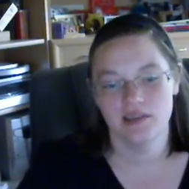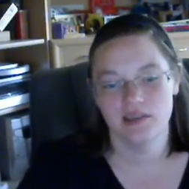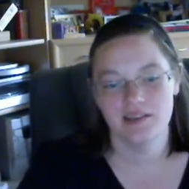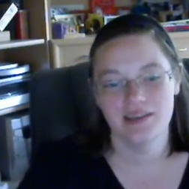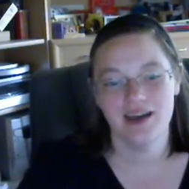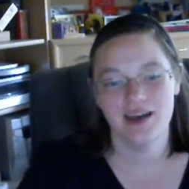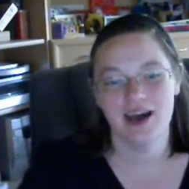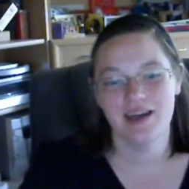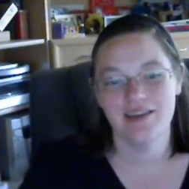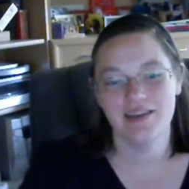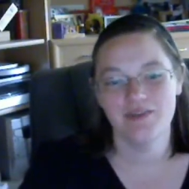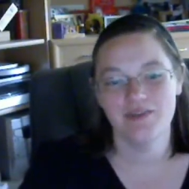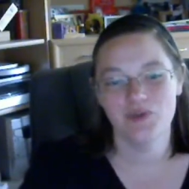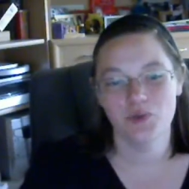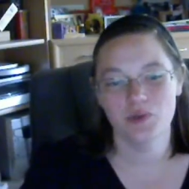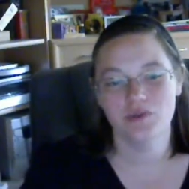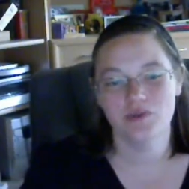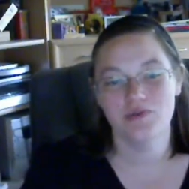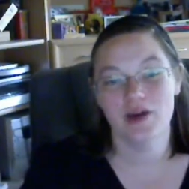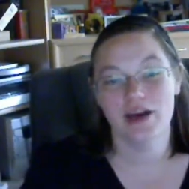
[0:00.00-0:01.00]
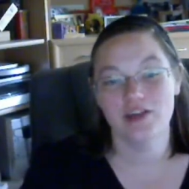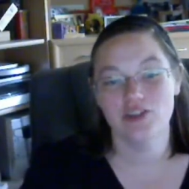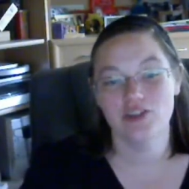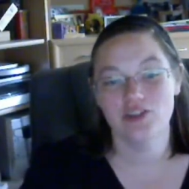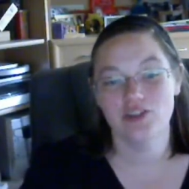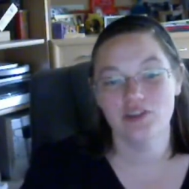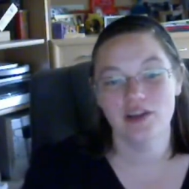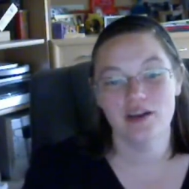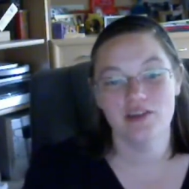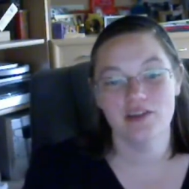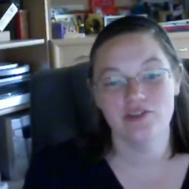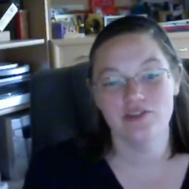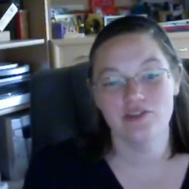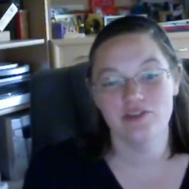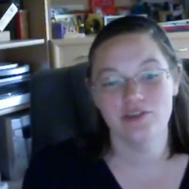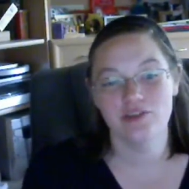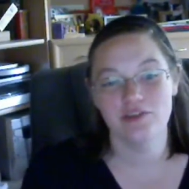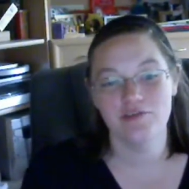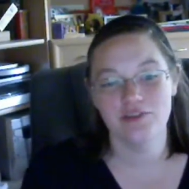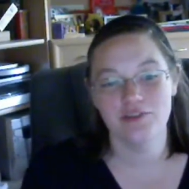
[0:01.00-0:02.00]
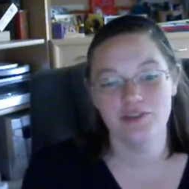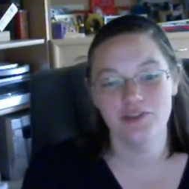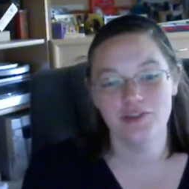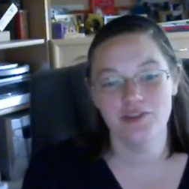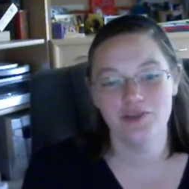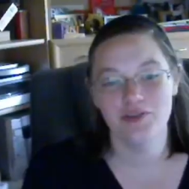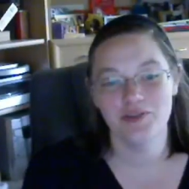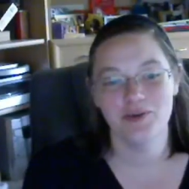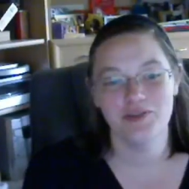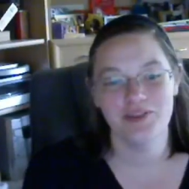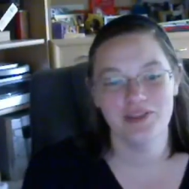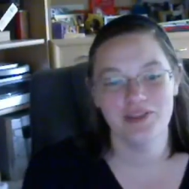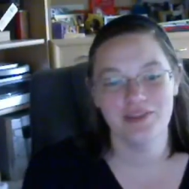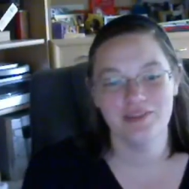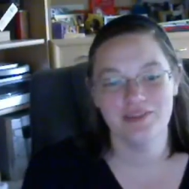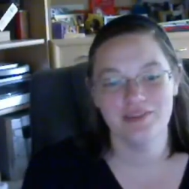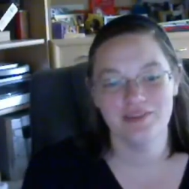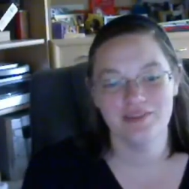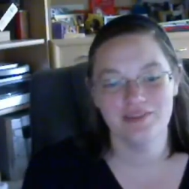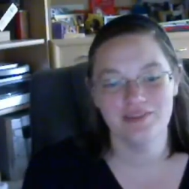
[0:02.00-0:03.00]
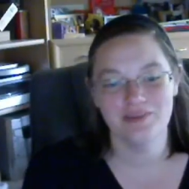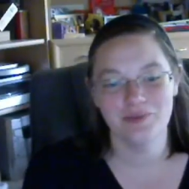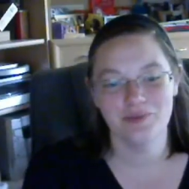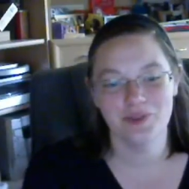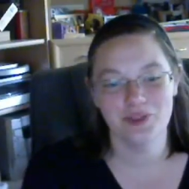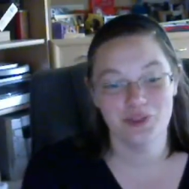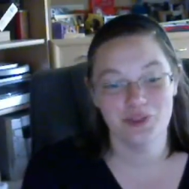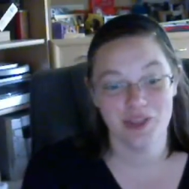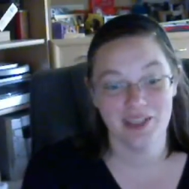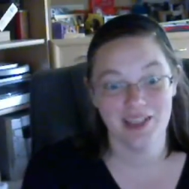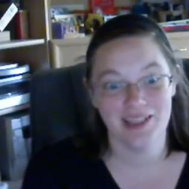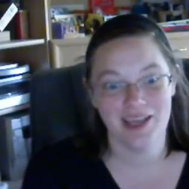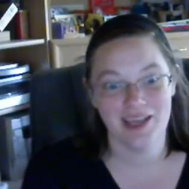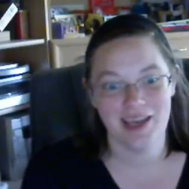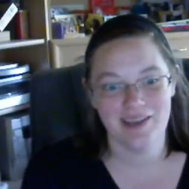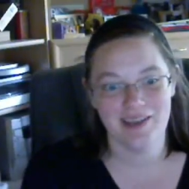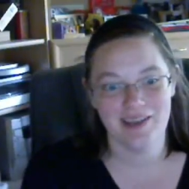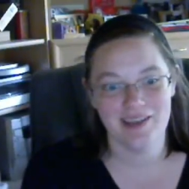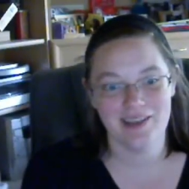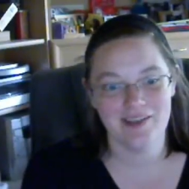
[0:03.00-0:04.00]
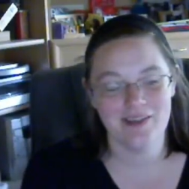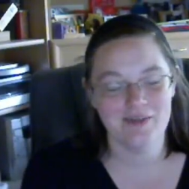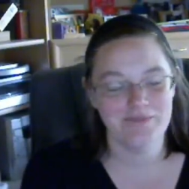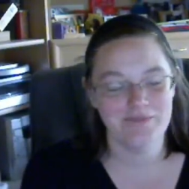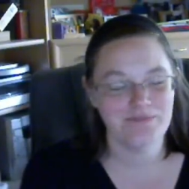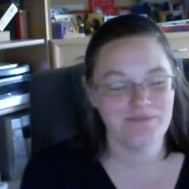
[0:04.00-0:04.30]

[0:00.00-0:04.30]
kind of sort of rationalize yourself into on the when you're trying to eat Atkins.